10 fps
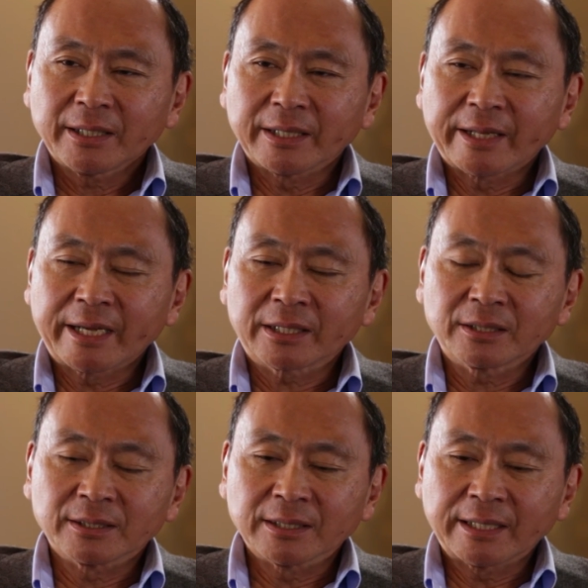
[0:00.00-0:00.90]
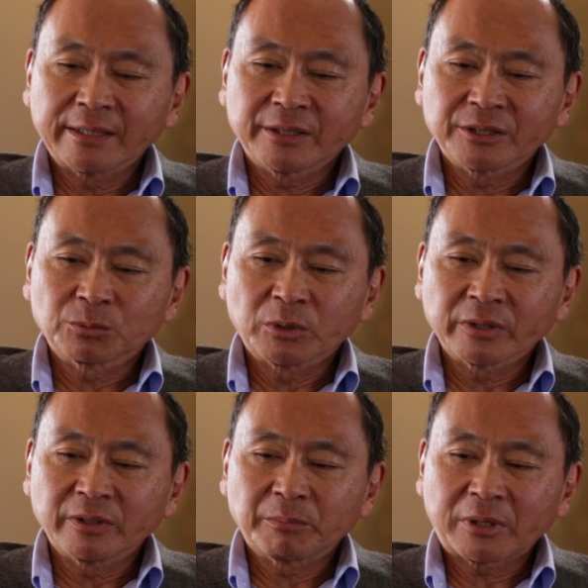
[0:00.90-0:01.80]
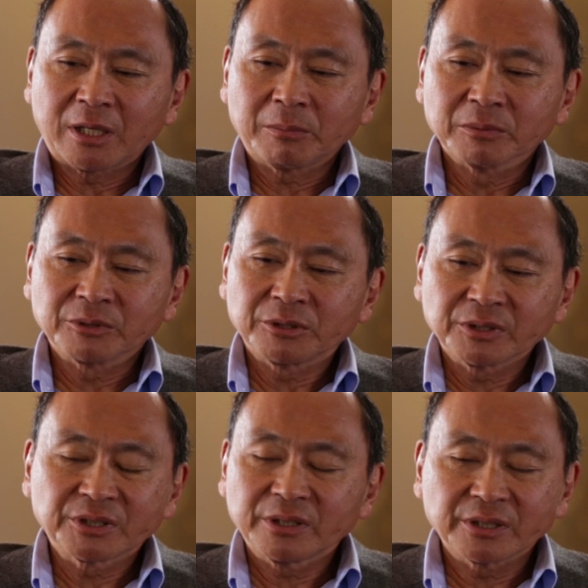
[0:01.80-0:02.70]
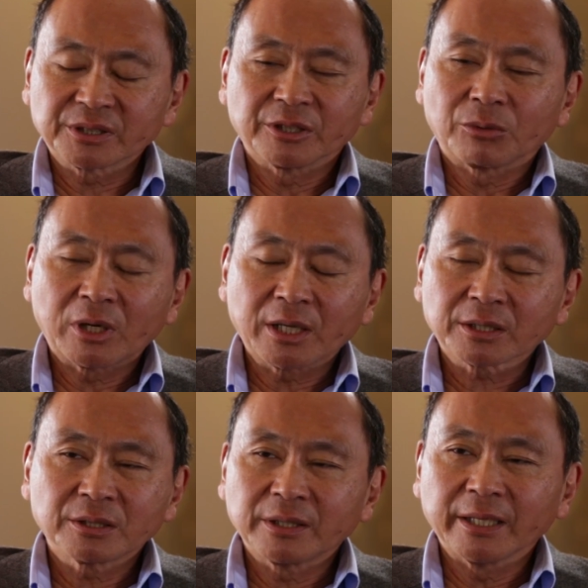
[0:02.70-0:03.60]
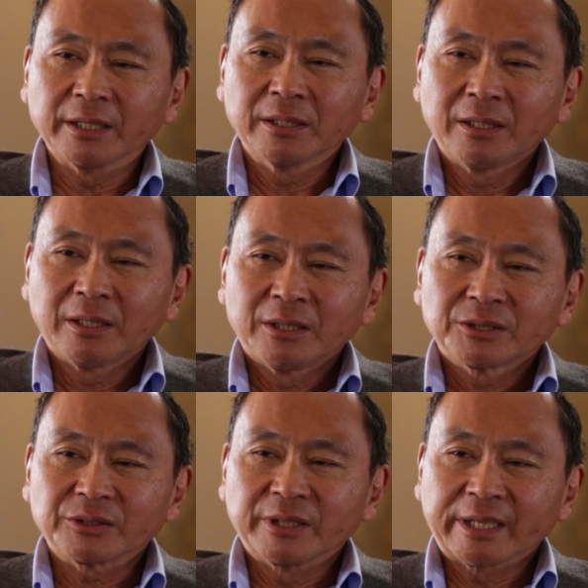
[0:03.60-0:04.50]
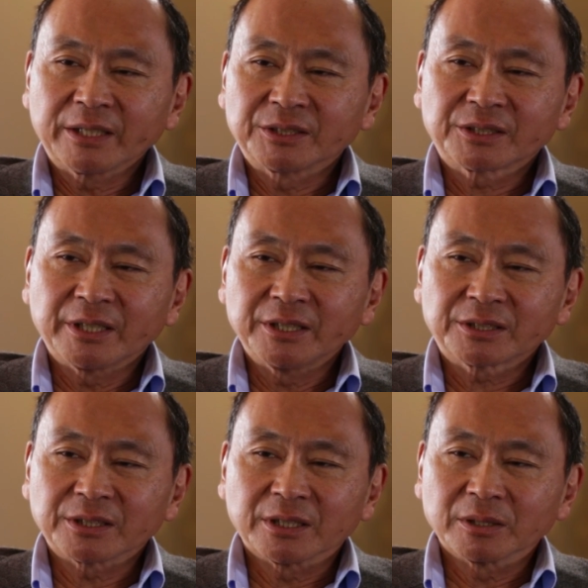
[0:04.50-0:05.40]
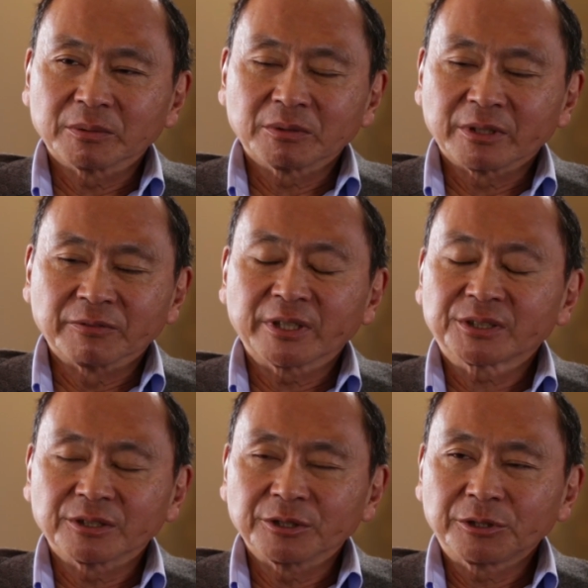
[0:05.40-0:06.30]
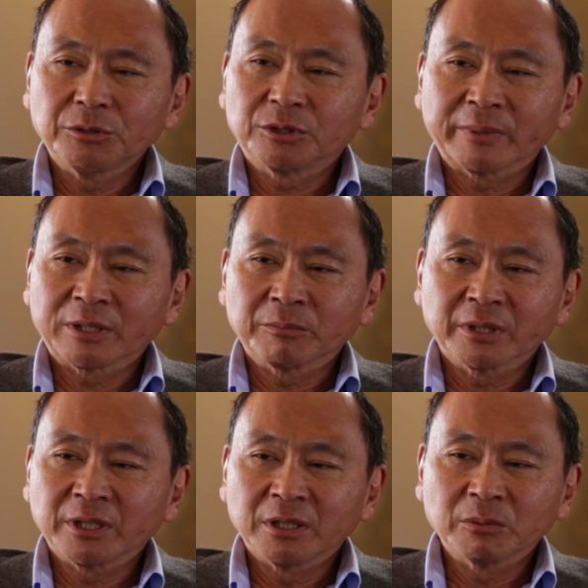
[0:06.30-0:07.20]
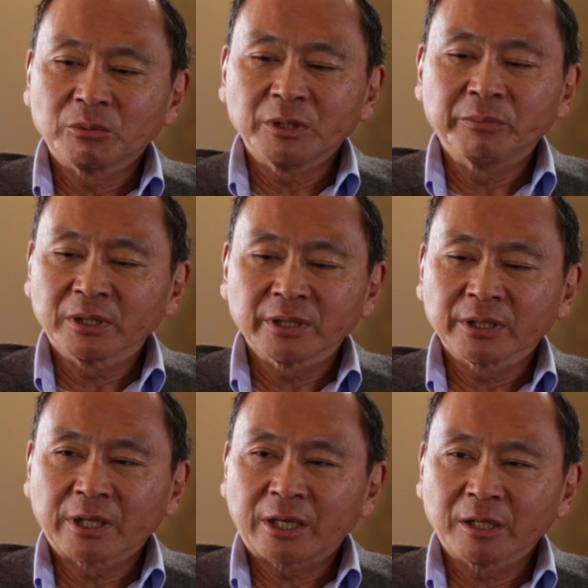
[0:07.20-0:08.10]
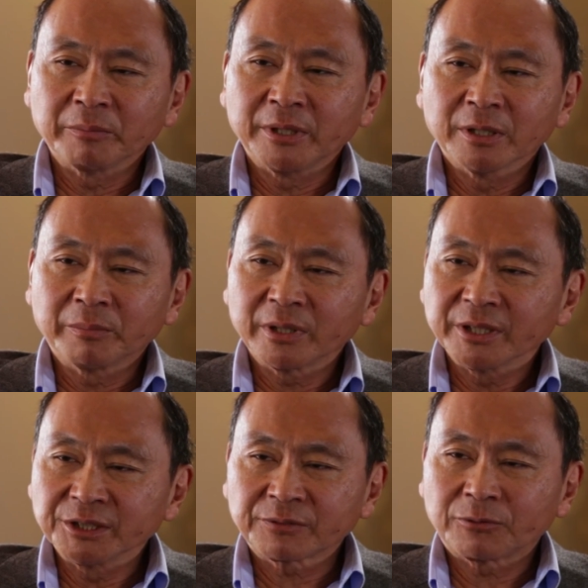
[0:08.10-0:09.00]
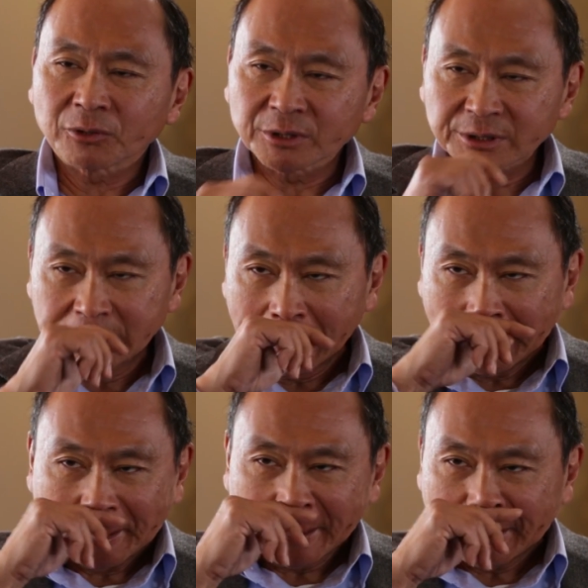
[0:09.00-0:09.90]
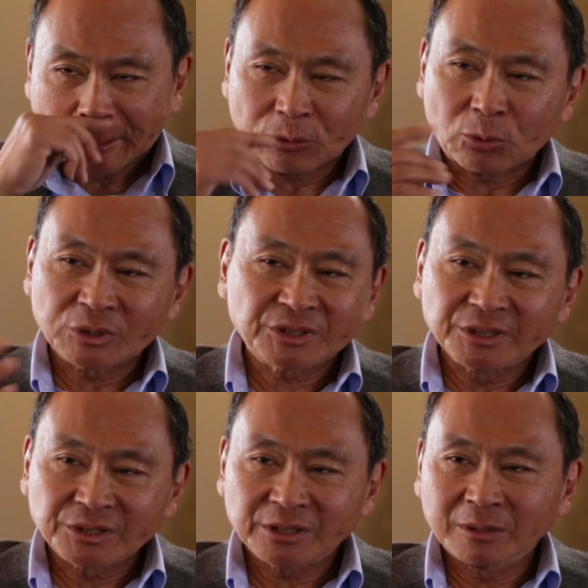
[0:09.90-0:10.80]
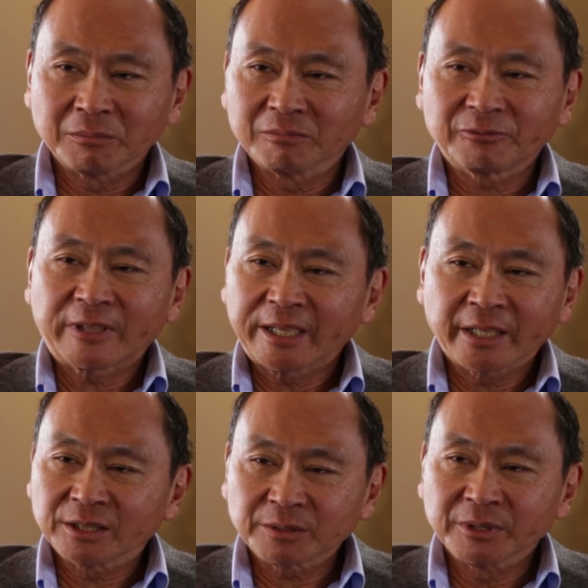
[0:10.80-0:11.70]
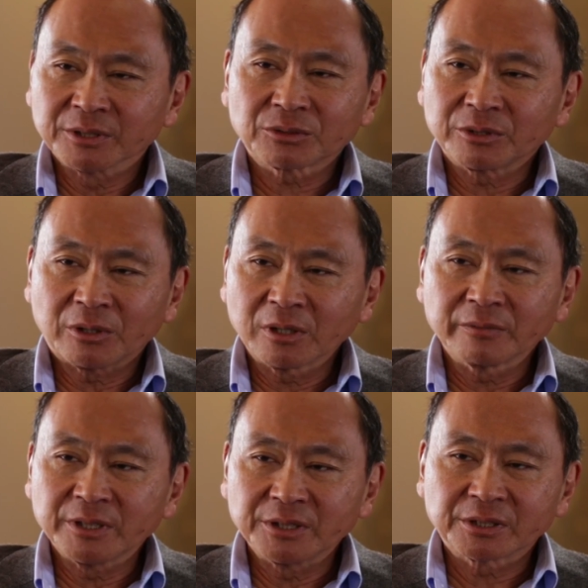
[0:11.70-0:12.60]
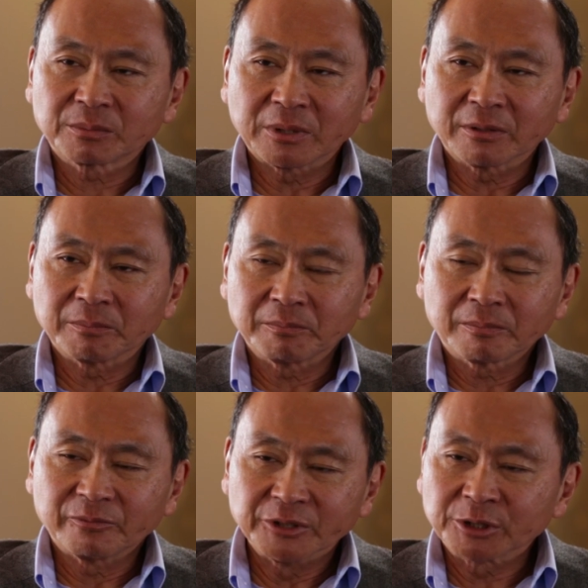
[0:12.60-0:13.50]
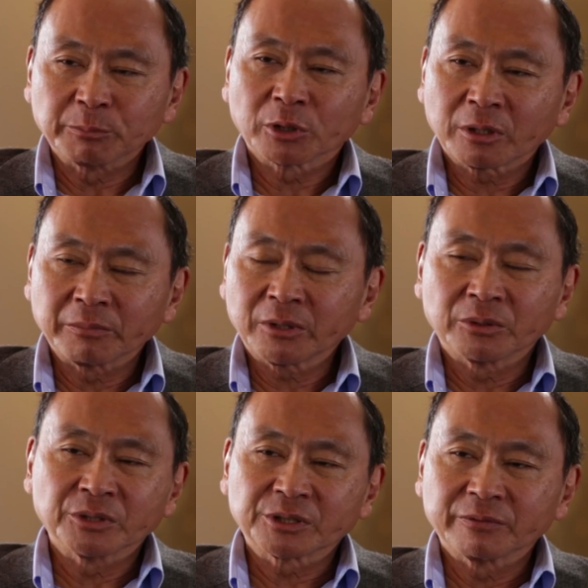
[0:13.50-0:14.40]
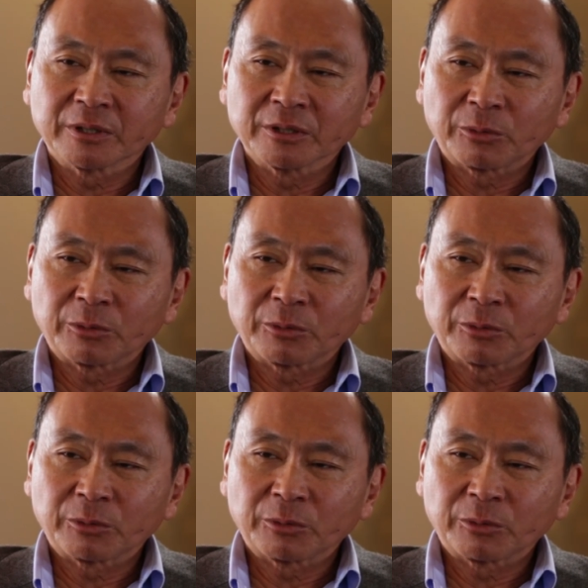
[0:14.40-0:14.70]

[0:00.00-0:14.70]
And that, I think, is one of the problems. You can see this in Iraq today. So the United States invested a huge amount of money rebuilding an army, a police force, court system, finance ministry, all of these visible components of an